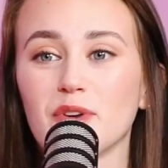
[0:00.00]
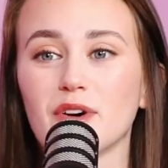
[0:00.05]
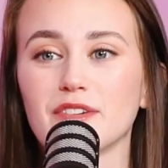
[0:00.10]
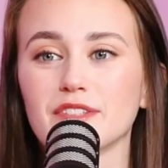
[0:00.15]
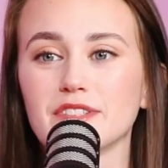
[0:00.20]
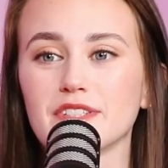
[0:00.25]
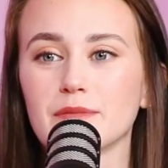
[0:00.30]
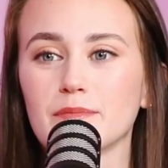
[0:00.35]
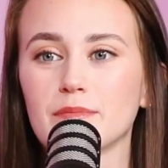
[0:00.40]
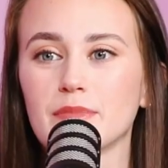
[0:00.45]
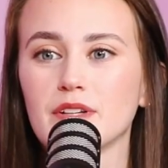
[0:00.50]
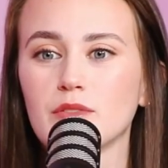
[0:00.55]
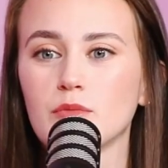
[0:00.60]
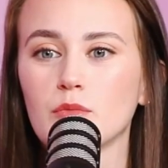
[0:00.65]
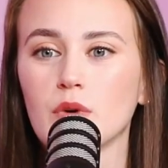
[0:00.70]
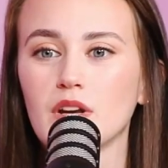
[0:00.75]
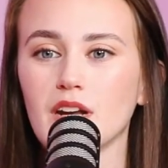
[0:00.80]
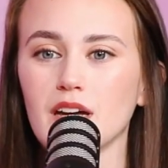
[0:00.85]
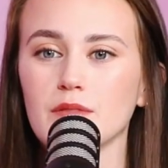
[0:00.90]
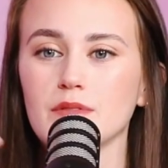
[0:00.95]
not. But
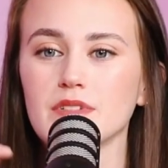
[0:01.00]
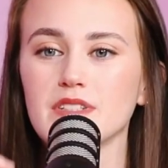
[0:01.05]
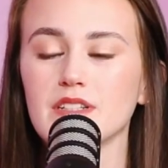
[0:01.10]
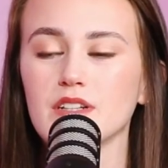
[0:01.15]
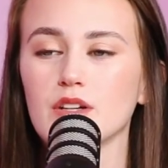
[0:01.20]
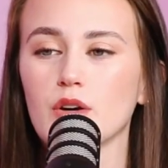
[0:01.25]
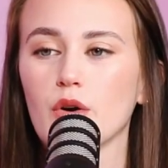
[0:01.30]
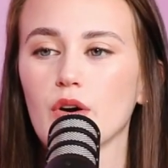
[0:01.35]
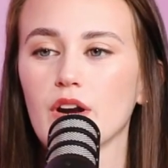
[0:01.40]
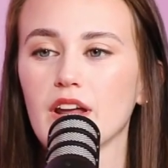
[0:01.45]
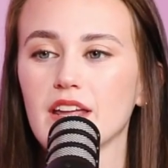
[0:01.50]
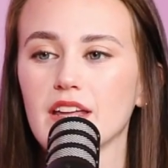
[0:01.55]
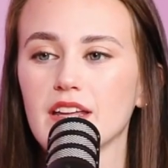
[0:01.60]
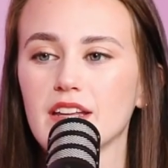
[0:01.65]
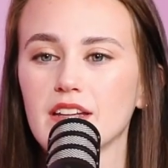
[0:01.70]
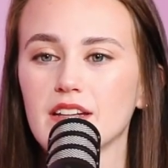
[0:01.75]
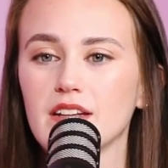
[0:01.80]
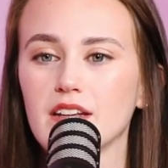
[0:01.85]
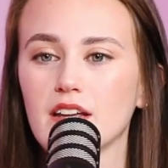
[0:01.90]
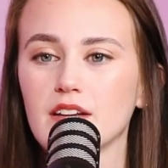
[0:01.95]
when I was
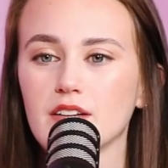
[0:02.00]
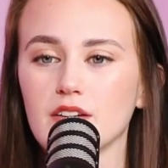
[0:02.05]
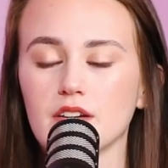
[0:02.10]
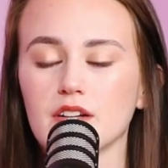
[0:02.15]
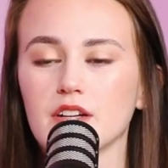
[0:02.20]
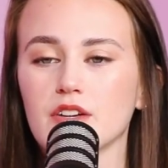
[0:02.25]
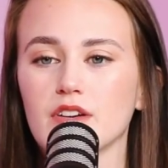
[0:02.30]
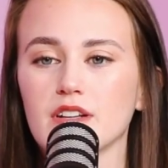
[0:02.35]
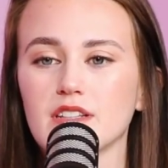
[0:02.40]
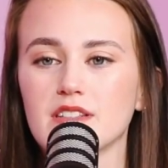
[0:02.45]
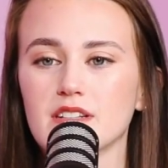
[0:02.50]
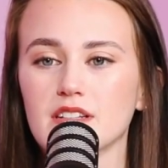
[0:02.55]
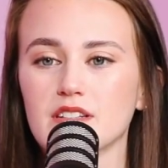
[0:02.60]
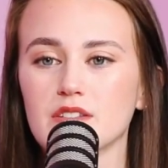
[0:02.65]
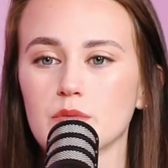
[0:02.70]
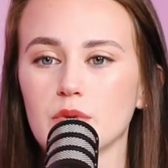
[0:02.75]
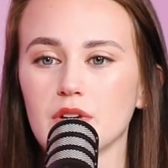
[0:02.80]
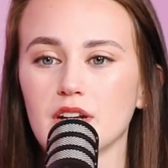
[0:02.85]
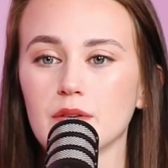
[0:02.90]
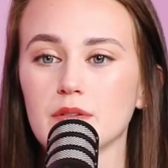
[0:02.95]
not in grade
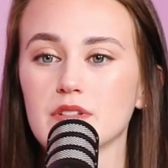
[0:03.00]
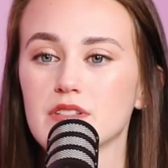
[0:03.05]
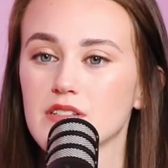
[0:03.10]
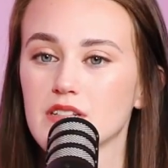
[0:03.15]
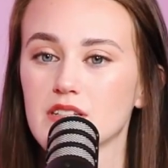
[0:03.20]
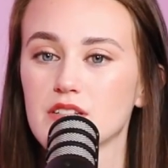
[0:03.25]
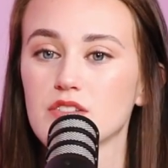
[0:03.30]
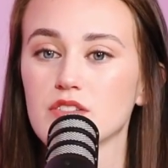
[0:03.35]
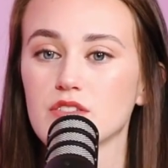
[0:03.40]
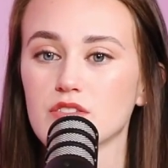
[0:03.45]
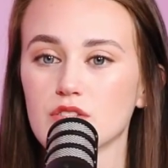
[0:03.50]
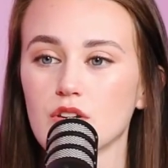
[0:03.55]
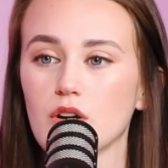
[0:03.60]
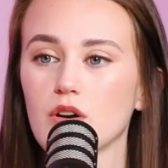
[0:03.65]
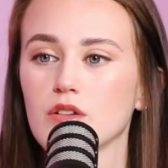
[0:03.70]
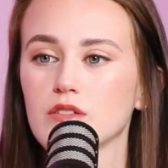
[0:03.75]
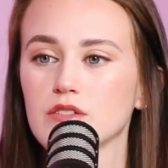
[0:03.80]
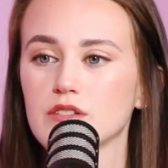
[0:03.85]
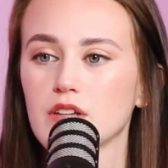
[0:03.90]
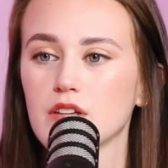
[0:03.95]
6, when I was 6 years
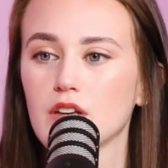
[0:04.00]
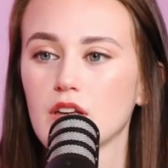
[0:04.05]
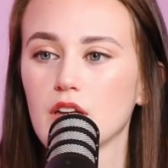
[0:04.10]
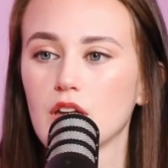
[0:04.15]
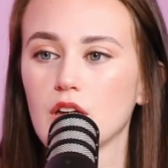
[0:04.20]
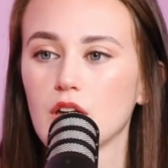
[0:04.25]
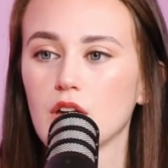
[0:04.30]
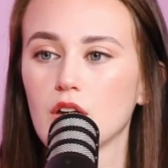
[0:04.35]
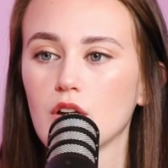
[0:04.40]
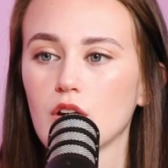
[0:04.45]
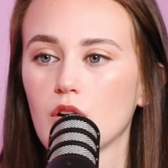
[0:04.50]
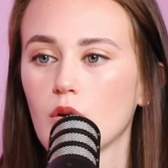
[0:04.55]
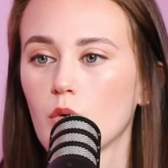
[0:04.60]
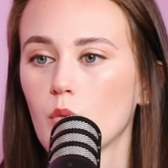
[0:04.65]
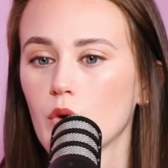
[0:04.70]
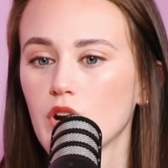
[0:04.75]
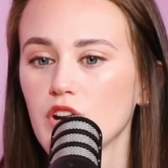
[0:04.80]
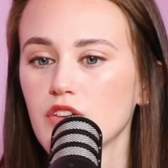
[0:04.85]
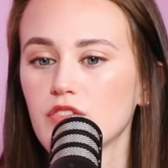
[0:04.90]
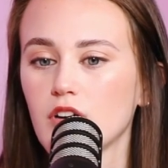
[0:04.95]
old,
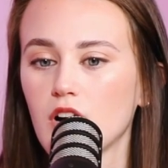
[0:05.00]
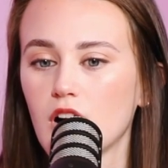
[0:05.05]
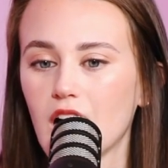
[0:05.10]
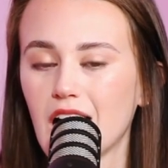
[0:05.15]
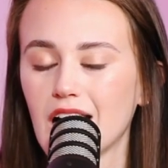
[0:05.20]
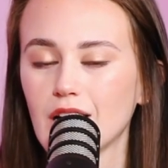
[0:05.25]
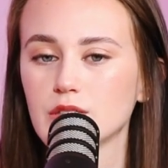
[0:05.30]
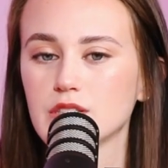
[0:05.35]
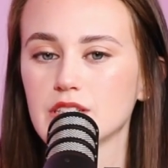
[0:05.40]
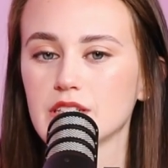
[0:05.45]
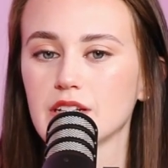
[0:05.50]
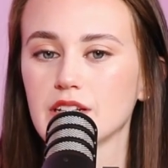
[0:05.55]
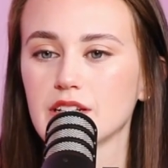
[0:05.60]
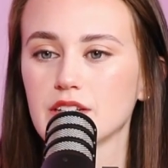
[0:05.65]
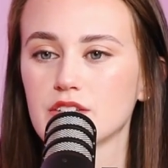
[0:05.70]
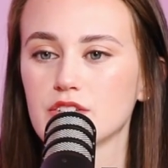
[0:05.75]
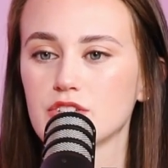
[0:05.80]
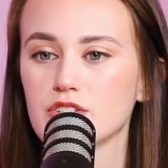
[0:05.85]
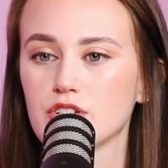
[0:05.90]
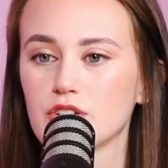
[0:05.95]
one of our
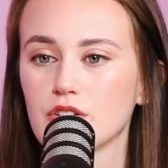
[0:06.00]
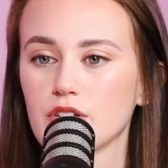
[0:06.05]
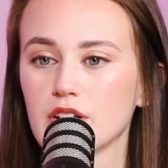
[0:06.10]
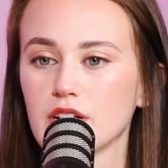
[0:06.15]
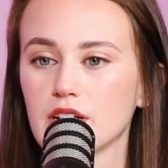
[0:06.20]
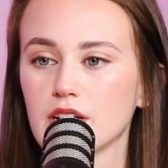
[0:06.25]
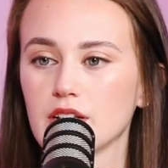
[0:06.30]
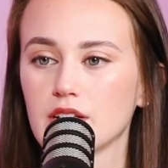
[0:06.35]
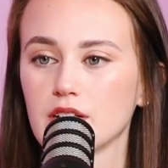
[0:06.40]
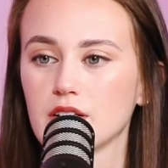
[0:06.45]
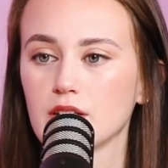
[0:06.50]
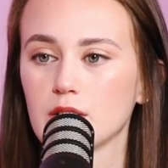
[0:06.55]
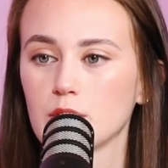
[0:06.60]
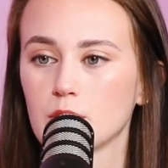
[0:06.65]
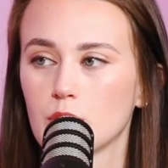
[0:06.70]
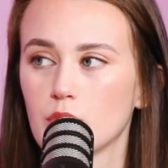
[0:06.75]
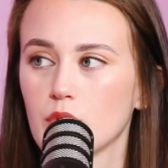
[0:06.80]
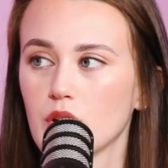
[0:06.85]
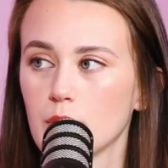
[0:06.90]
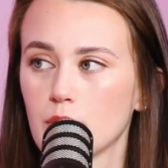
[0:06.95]
outings during
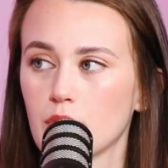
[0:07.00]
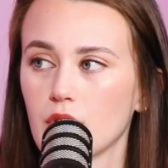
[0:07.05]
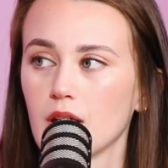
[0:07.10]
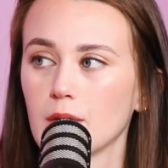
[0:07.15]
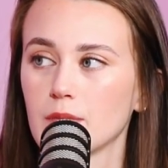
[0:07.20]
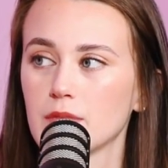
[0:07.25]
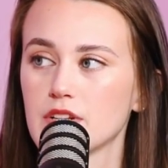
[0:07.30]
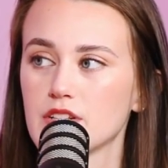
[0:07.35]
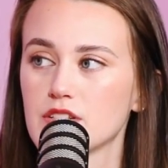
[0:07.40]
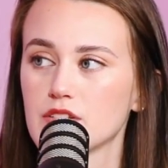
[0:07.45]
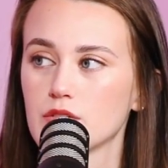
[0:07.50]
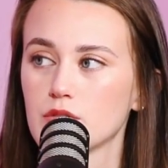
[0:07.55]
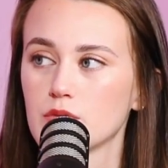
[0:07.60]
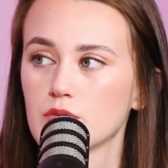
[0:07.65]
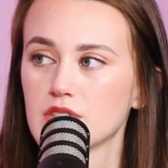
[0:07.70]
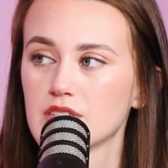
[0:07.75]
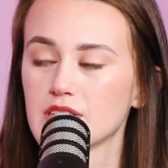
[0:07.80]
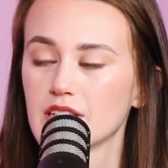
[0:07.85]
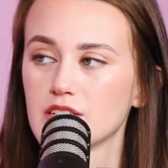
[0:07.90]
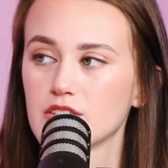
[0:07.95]
pre-primary school
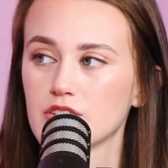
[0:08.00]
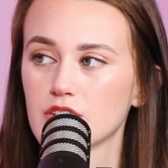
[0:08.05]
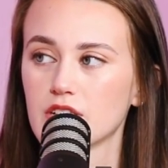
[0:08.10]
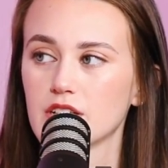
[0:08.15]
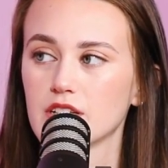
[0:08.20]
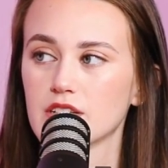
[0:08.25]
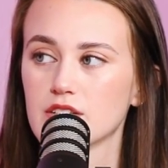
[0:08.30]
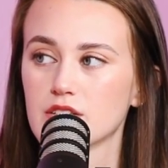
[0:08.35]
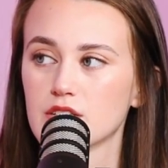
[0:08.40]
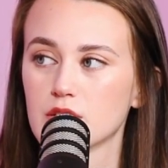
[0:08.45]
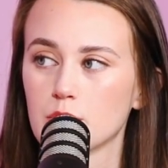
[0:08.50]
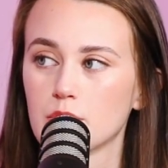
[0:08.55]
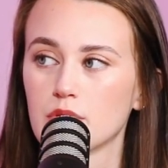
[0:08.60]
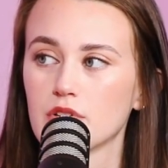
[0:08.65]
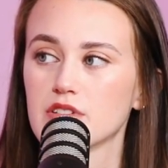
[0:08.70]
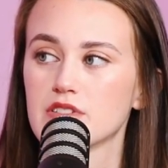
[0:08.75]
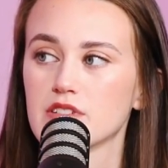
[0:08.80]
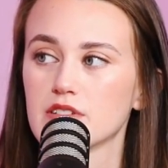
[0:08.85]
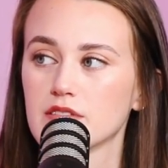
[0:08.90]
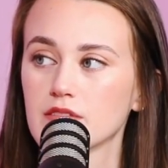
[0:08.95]
was they took us to
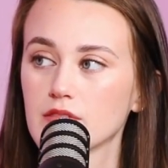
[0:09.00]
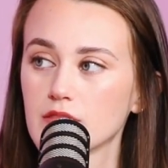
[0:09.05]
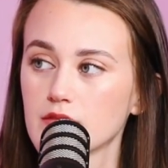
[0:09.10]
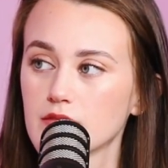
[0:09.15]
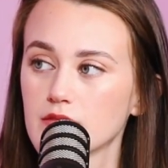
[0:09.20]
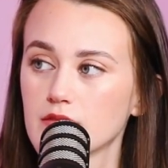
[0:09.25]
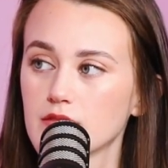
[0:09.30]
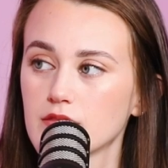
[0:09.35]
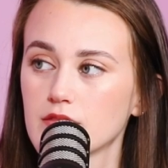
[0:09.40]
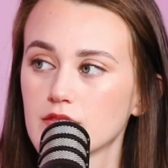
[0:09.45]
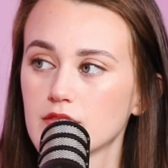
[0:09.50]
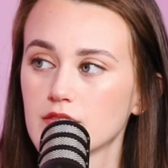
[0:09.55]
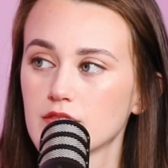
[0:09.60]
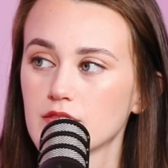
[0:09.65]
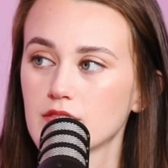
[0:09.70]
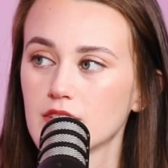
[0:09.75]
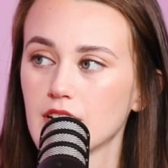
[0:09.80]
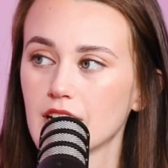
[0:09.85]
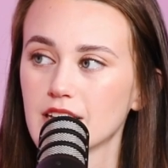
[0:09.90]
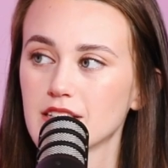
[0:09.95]
prison.
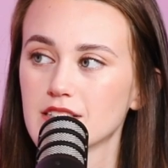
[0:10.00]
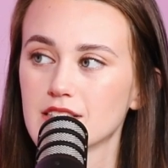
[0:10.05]
Like,